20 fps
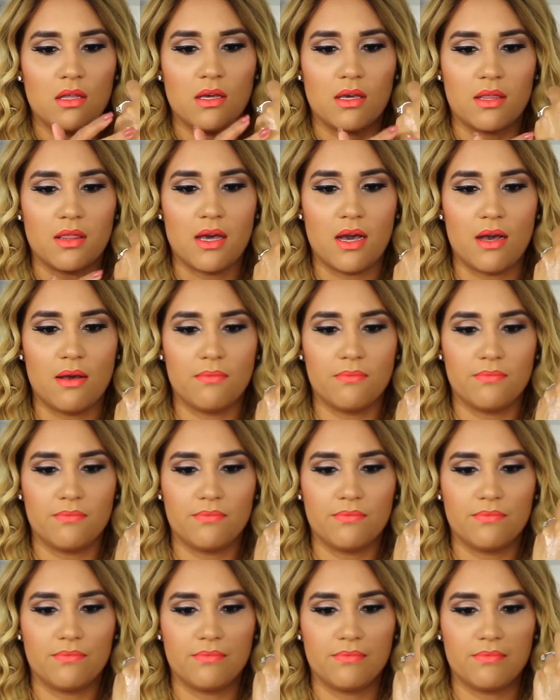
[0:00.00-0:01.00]
like that.
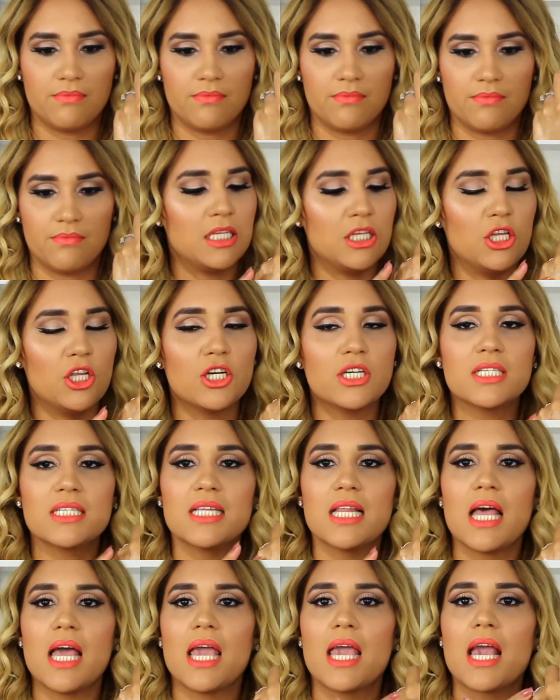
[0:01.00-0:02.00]

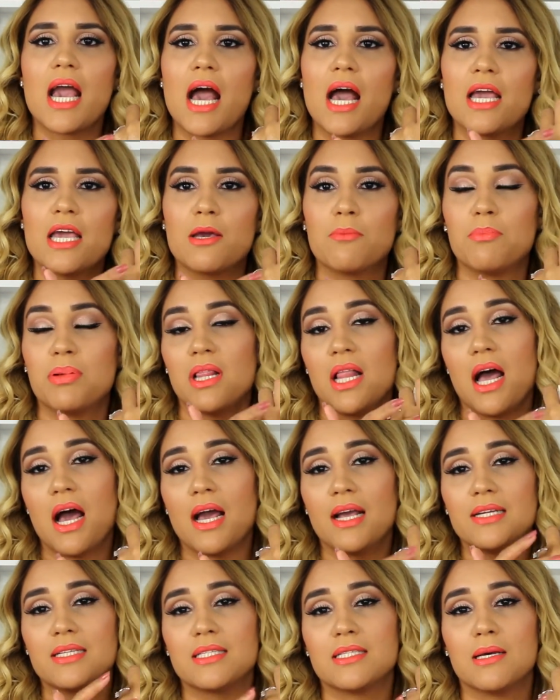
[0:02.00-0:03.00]
Looks like I
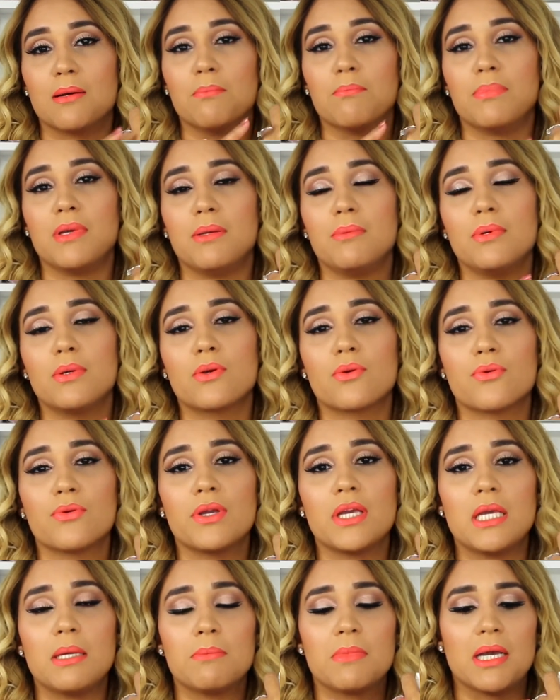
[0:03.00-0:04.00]
apply some BB
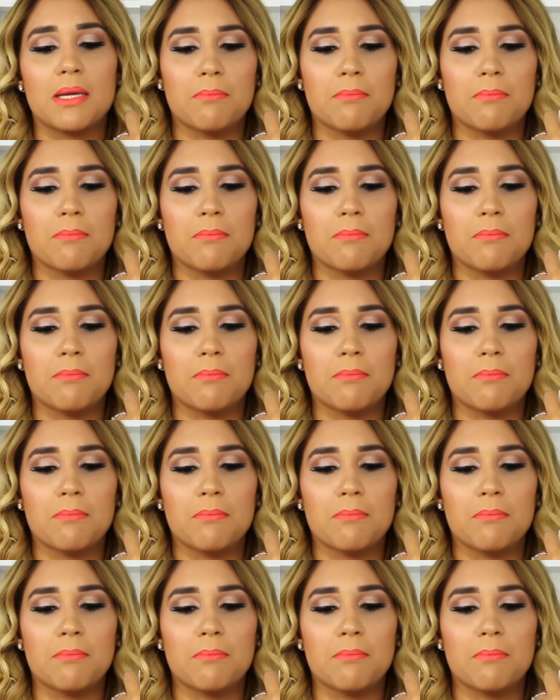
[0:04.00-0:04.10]
cream.